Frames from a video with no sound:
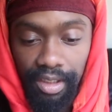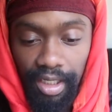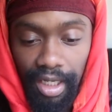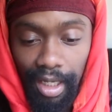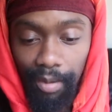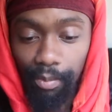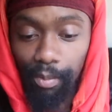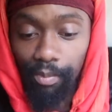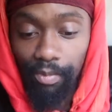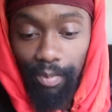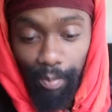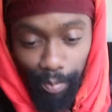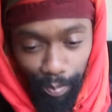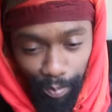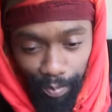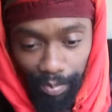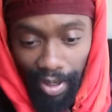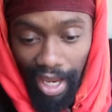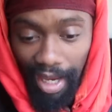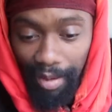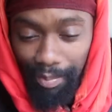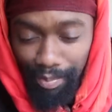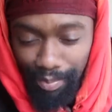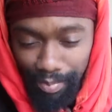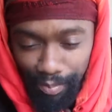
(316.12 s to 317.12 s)

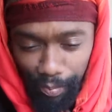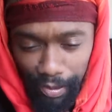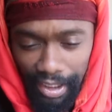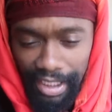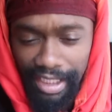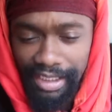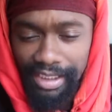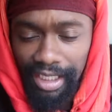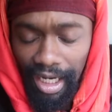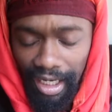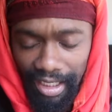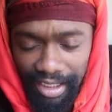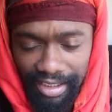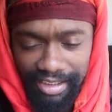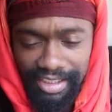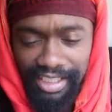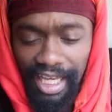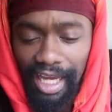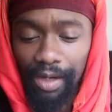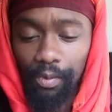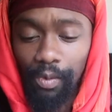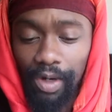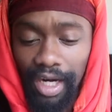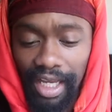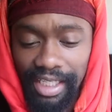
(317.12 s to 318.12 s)
And please
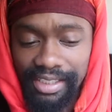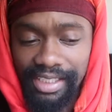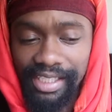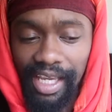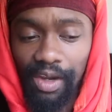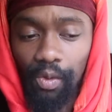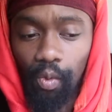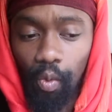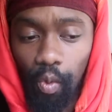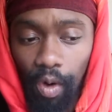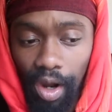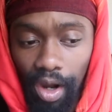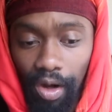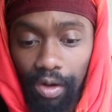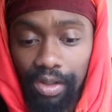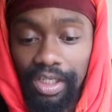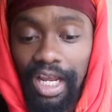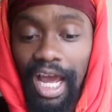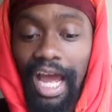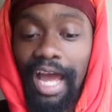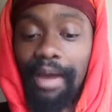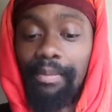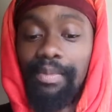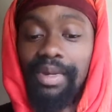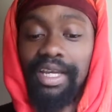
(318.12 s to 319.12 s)
understand, when I say world,
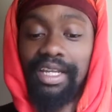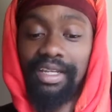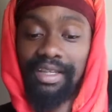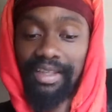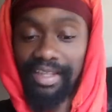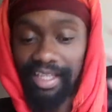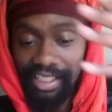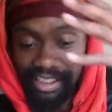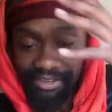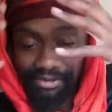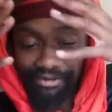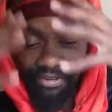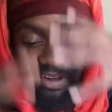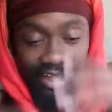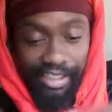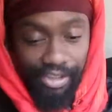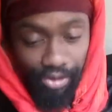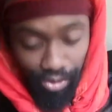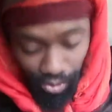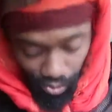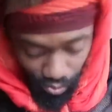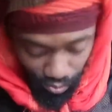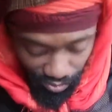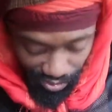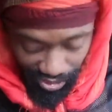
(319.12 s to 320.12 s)
I mean this
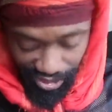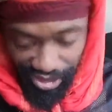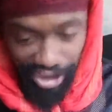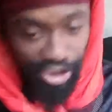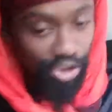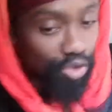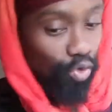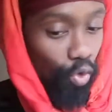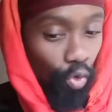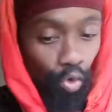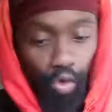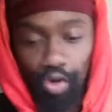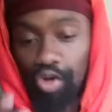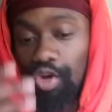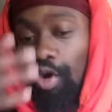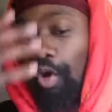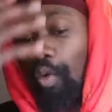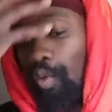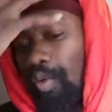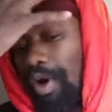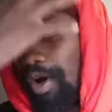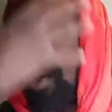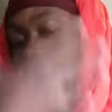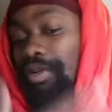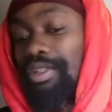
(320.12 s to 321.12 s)
vessel. This is all your
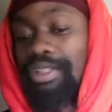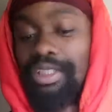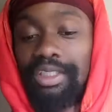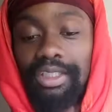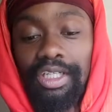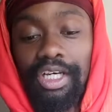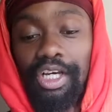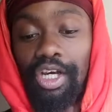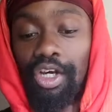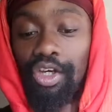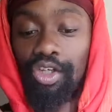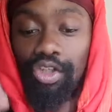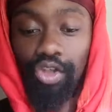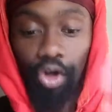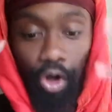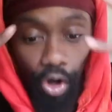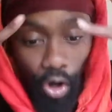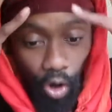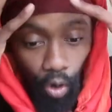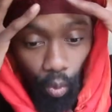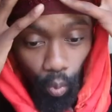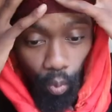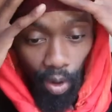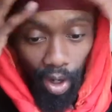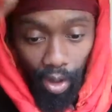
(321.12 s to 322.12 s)
world. Your
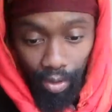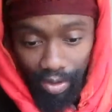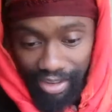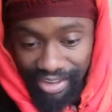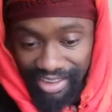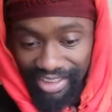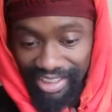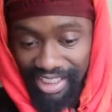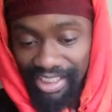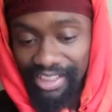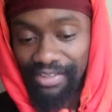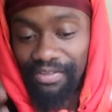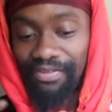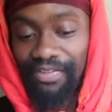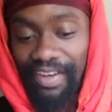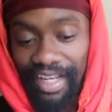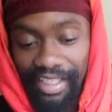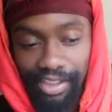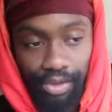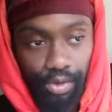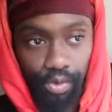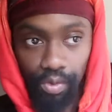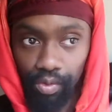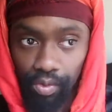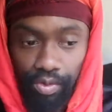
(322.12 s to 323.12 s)
whole world is this
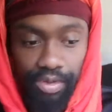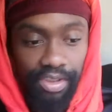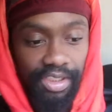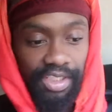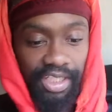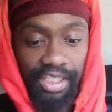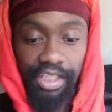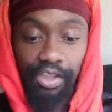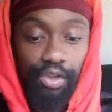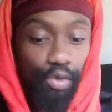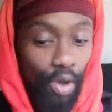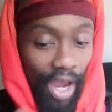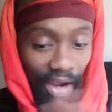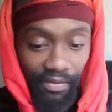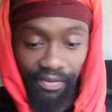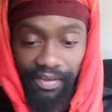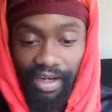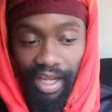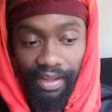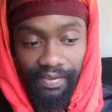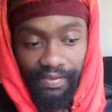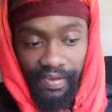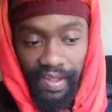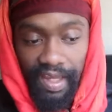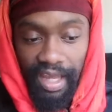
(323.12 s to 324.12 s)
vessel. You have
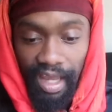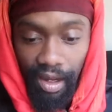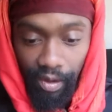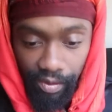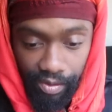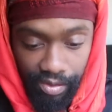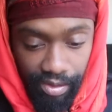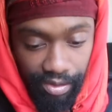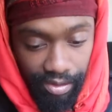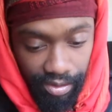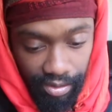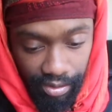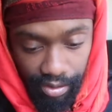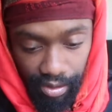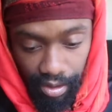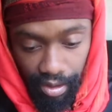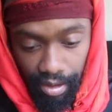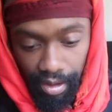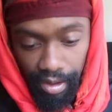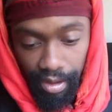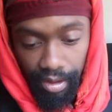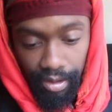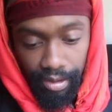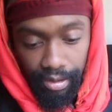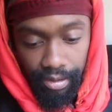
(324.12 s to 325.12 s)
nothing else.
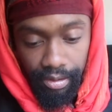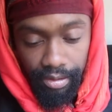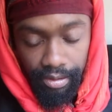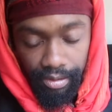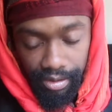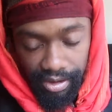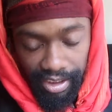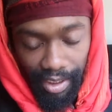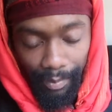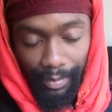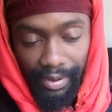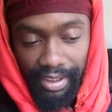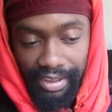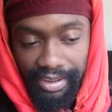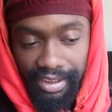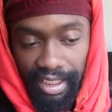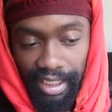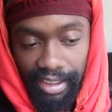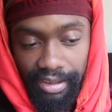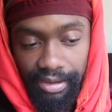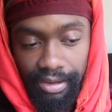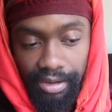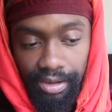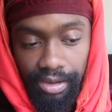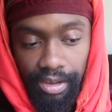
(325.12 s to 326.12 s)
Does that make
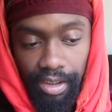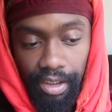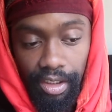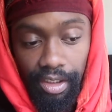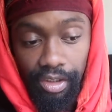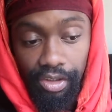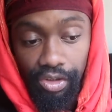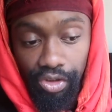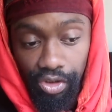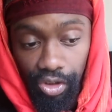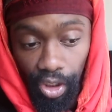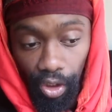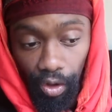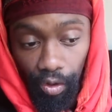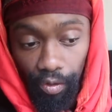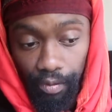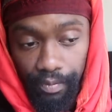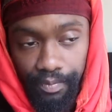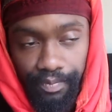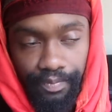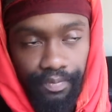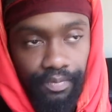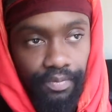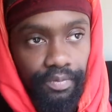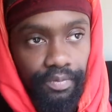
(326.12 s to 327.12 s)
sense? So